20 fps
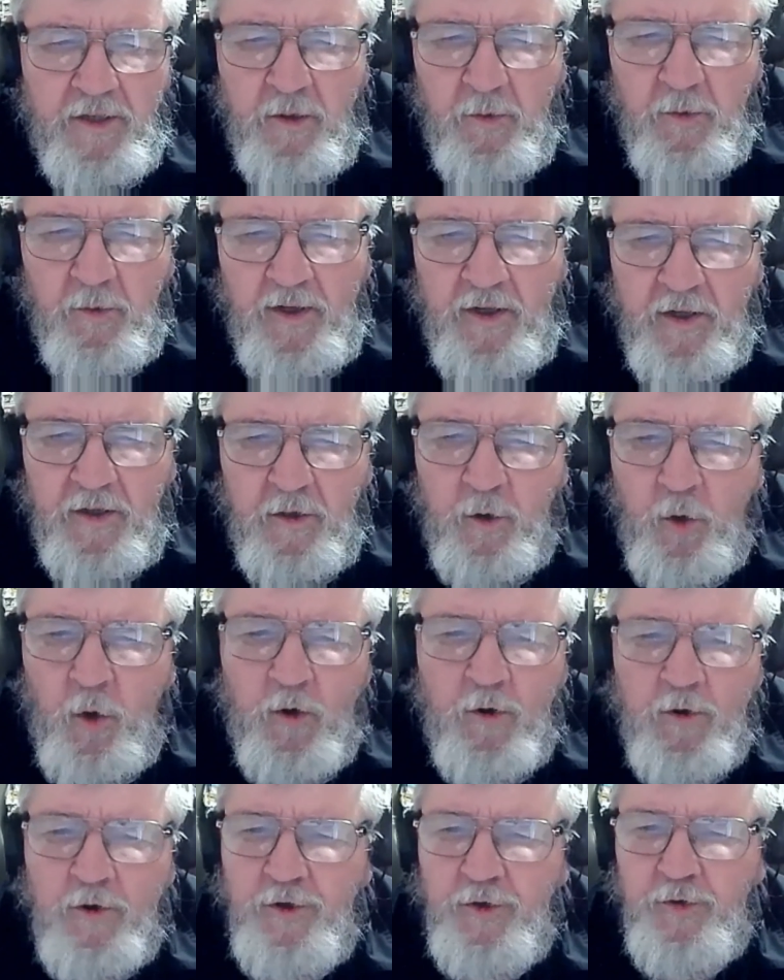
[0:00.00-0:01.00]
they created
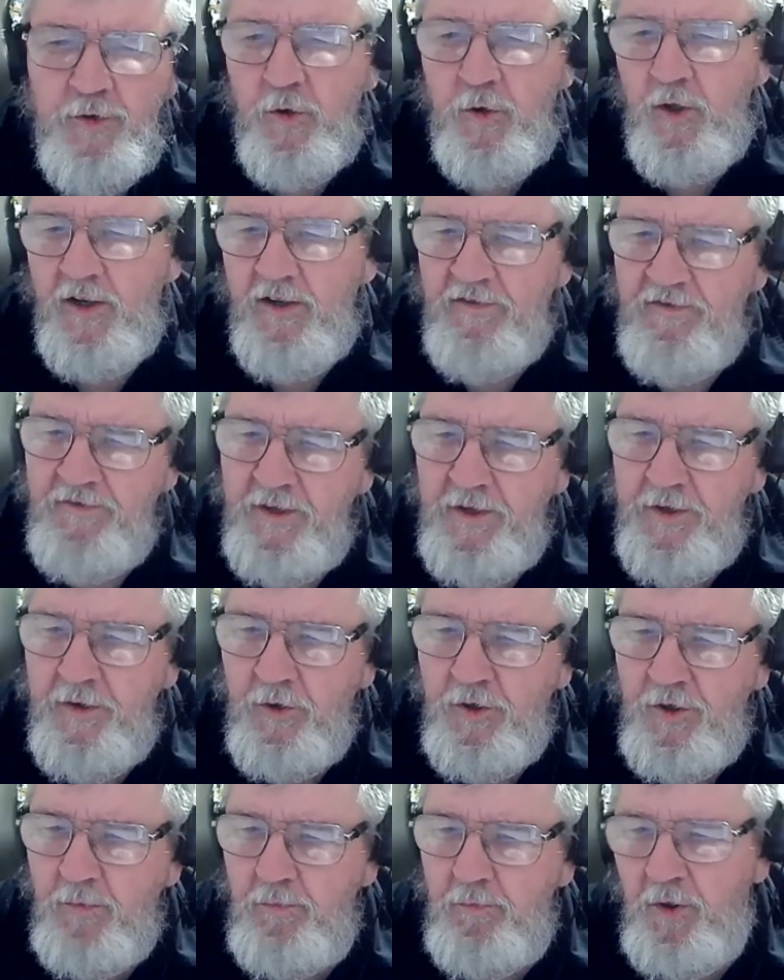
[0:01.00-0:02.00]
larger than life
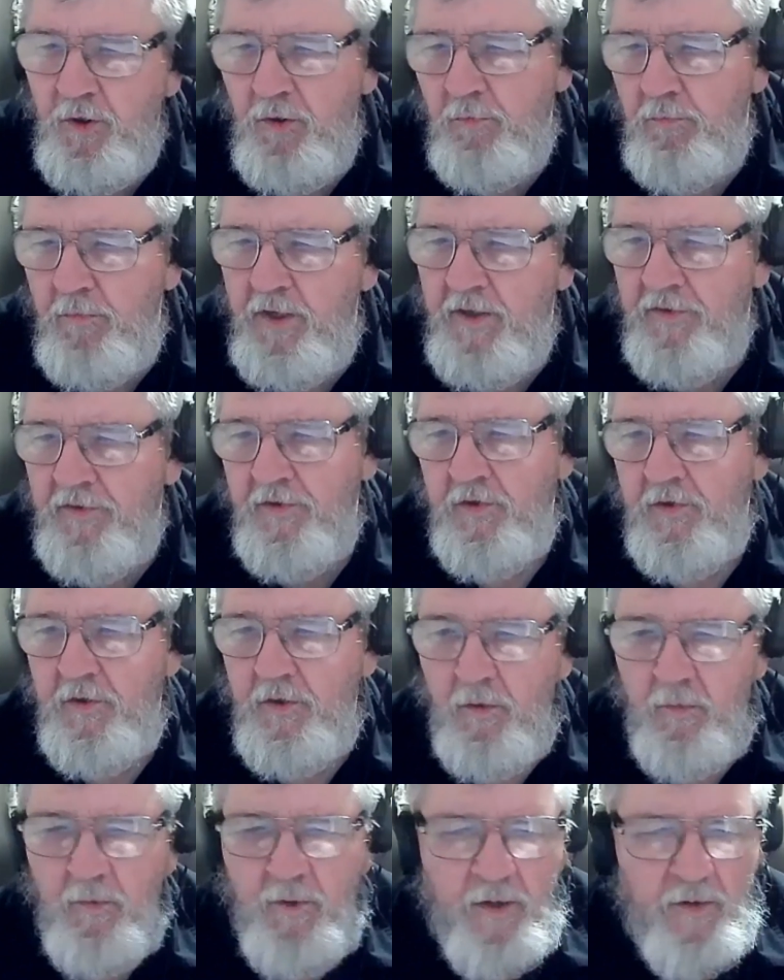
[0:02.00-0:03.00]
figures and built
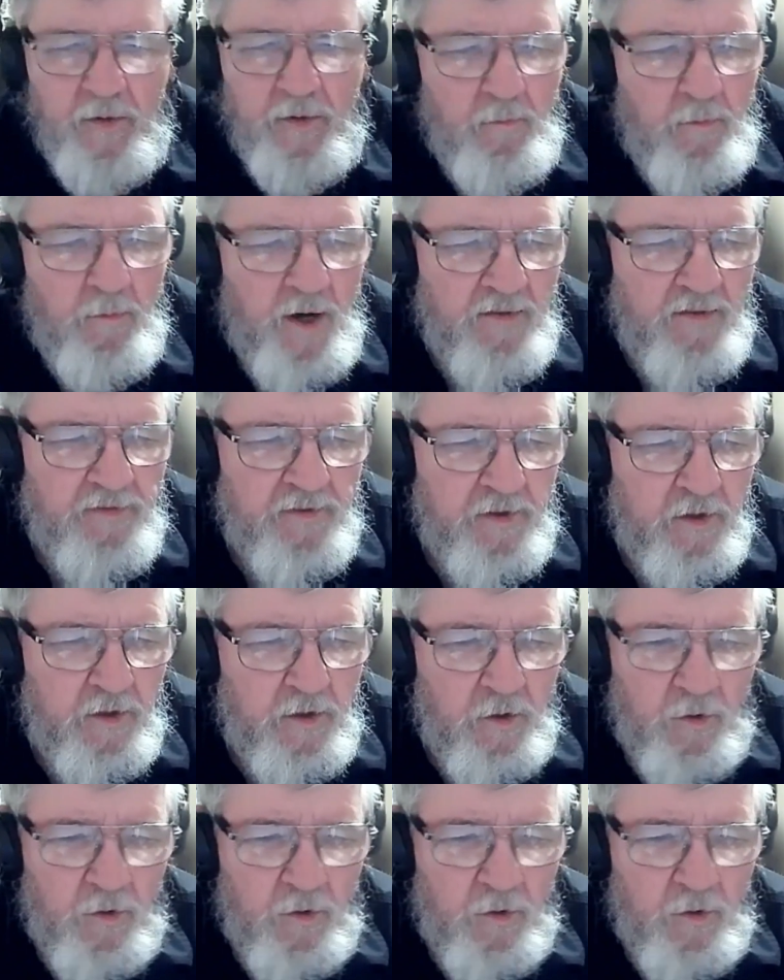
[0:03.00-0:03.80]
myths around the mafia,